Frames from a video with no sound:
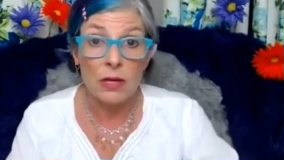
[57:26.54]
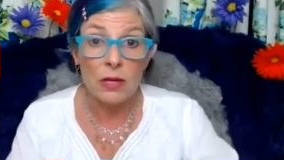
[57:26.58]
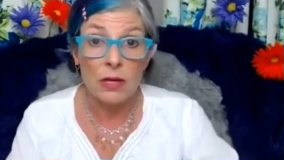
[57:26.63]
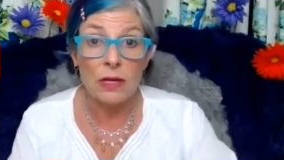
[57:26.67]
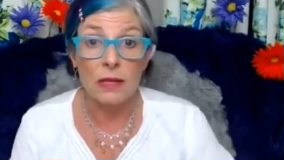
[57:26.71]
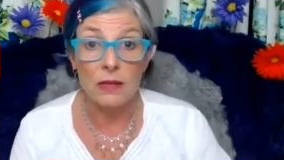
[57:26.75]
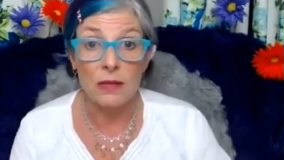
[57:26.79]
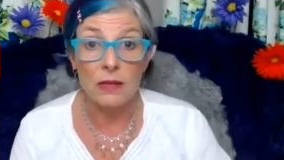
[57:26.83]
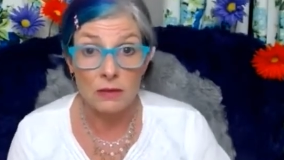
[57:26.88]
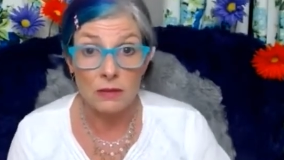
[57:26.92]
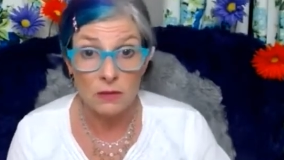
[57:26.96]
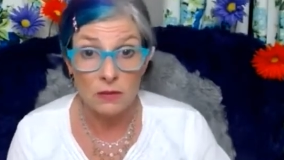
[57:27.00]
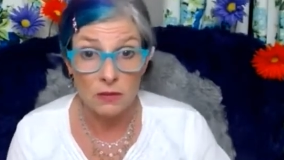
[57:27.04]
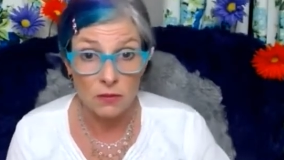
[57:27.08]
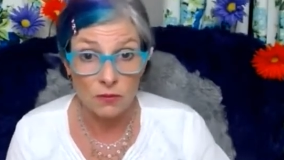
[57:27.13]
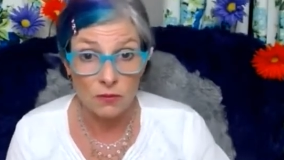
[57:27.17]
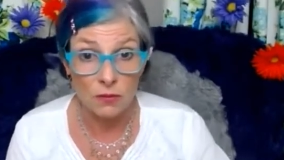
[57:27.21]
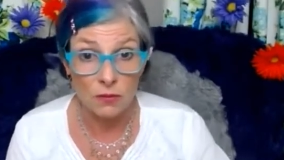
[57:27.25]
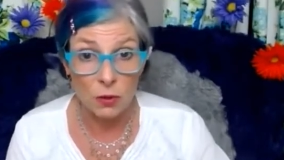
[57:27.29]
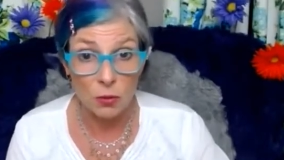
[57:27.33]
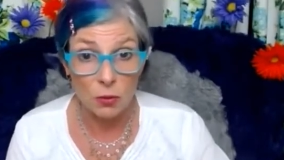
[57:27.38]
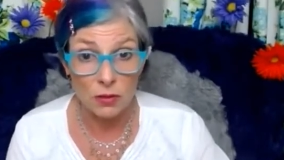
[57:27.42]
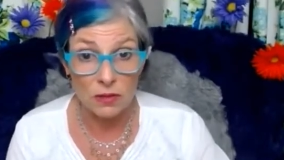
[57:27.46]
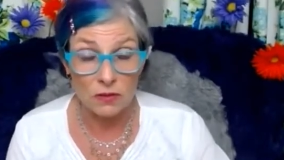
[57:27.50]
is
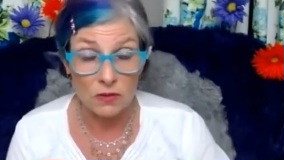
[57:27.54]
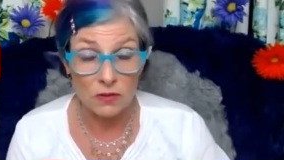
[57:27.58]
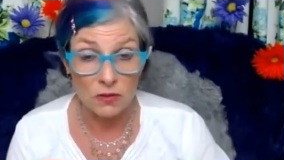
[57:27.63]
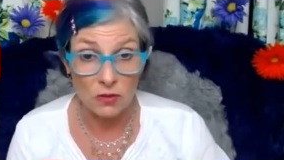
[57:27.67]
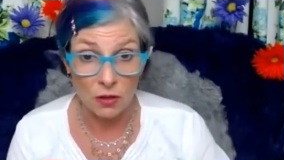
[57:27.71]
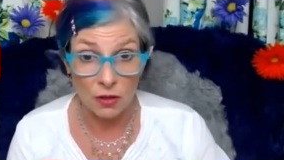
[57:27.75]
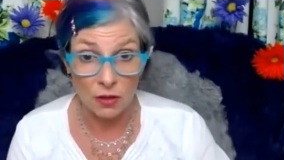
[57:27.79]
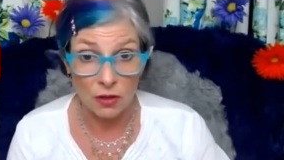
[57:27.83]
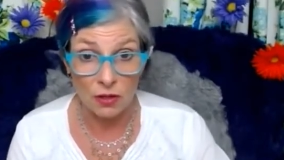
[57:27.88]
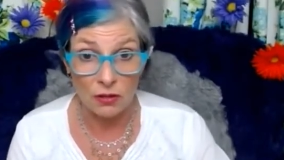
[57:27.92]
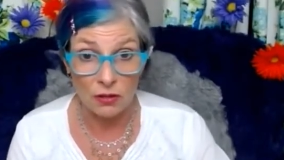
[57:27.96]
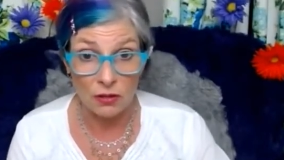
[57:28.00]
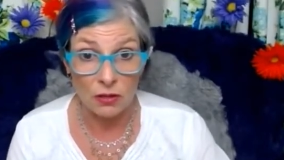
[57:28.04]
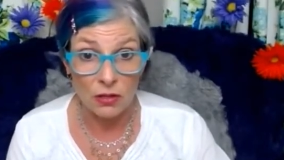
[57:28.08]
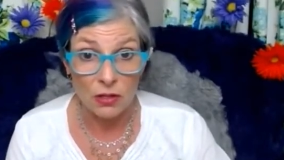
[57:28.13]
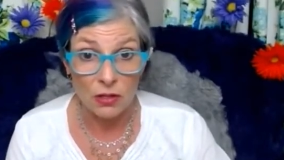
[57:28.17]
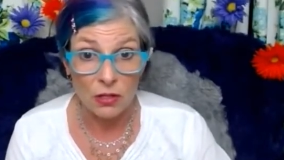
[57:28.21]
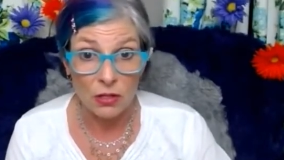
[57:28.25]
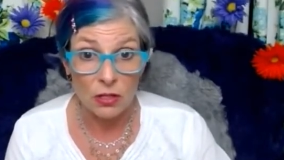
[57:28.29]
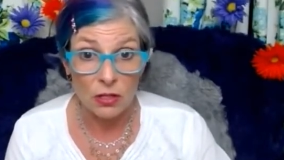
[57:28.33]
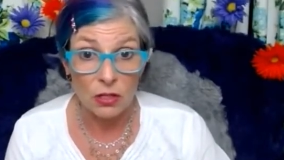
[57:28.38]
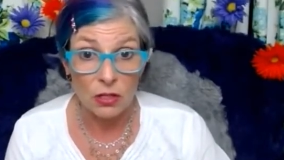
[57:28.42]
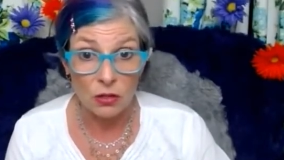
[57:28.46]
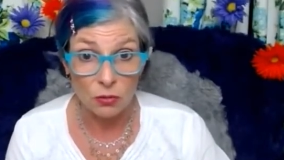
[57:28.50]
focused on
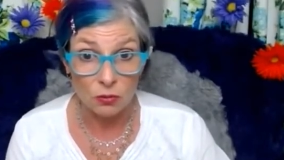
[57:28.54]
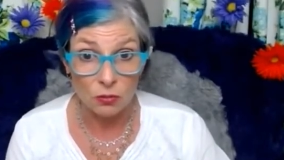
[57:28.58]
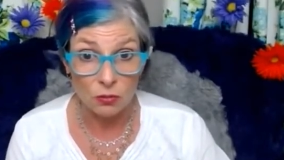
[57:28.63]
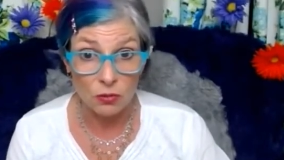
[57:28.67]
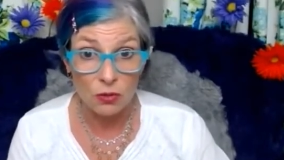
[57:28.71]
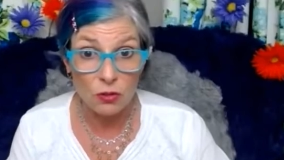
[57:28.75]
you know